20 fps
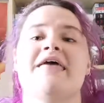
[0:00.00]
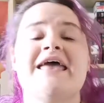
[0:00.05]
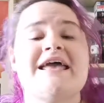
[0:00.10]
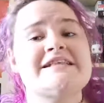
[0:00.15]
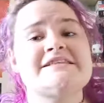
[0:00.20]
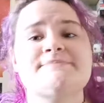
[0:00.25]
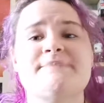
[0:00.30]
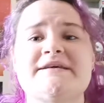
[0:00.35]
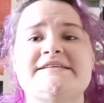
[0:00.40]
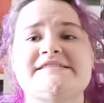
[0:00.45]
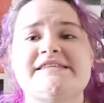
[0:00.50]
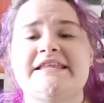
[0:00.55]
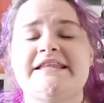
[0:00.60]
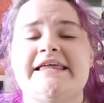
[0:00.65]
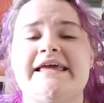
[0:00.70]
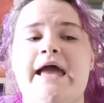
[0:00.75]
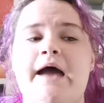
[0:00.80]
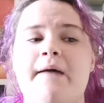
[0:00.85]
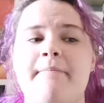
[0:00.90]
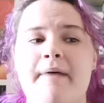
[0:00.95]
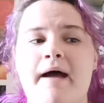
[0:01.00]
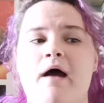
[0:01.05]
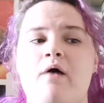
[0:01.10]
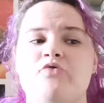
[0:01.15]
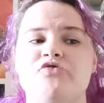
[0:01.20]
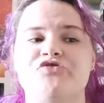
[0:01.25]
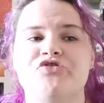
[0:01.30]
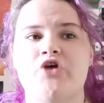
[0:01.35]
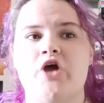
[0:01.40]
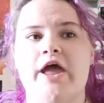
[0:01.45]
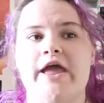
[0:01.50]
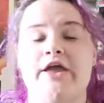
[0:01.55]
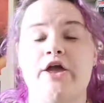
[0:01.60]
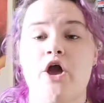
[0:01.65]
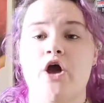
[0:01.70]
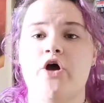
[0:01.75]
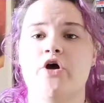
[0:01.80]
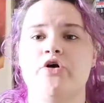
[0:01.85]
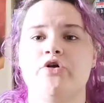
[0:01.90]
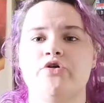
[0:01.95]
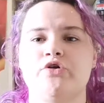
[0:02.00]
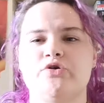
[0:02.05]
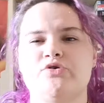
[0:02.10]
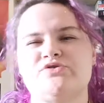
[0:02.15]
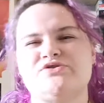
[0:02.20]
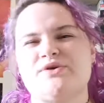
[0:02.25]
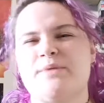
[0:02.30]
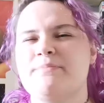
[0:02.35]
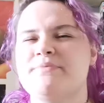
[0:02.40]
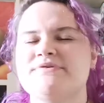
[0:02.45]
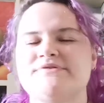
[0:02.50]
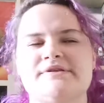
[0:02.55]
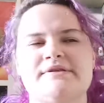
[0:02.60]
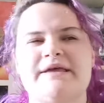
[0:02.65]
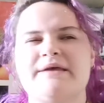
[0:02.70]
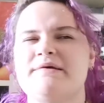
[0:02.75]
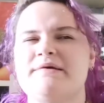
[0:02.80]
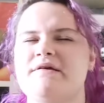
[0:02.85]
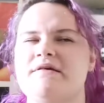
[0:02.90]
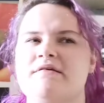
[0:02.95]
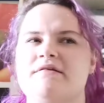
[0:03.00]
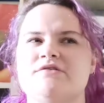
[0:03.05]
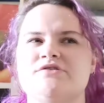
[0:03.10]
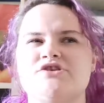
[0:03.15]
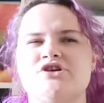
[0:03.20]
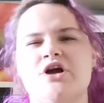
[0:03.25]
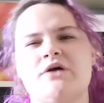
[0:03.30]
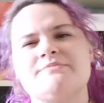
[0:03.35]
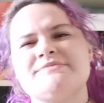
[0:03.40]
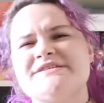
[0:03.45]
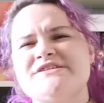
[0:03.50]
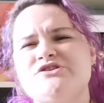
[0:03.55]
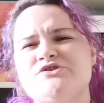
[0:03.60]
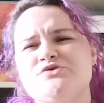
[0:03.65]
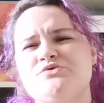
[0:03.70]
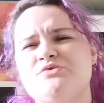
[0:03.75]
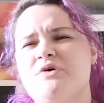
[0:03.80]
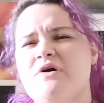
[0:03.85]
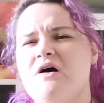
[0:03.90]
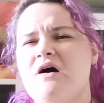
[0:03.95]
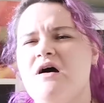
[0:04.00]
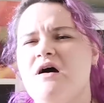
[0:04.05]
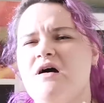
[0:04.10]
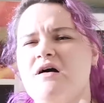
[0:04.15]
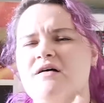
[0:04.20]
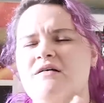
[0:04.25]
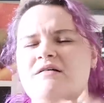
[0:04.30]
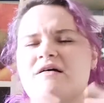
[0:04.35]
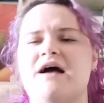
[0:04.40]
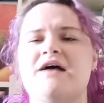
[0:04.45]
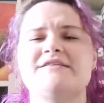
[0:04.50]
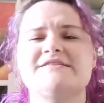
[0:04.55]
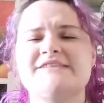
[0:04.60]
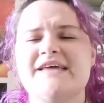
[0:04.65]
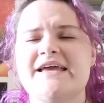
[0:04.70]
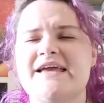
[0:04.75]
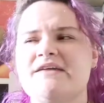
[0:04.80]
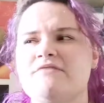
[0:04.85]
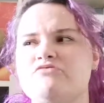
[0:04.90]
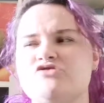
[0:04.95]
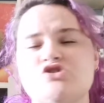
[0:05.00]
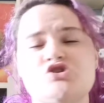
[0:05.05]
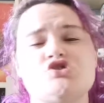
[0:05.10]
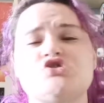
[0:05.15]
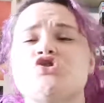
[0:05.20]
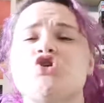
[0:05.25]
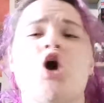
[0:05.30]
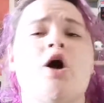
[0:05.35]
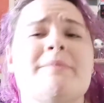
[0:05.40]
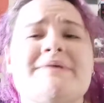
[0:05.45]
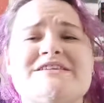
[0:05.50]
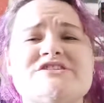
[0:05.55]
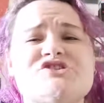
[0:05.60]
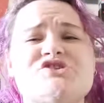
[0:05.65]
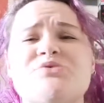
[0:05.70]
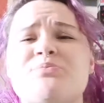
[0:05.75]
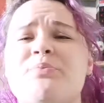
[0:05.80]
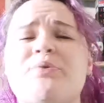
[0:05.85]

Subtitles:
It's basically about a girl who stumbles, like, she comes into, I'd say she doesn't come into,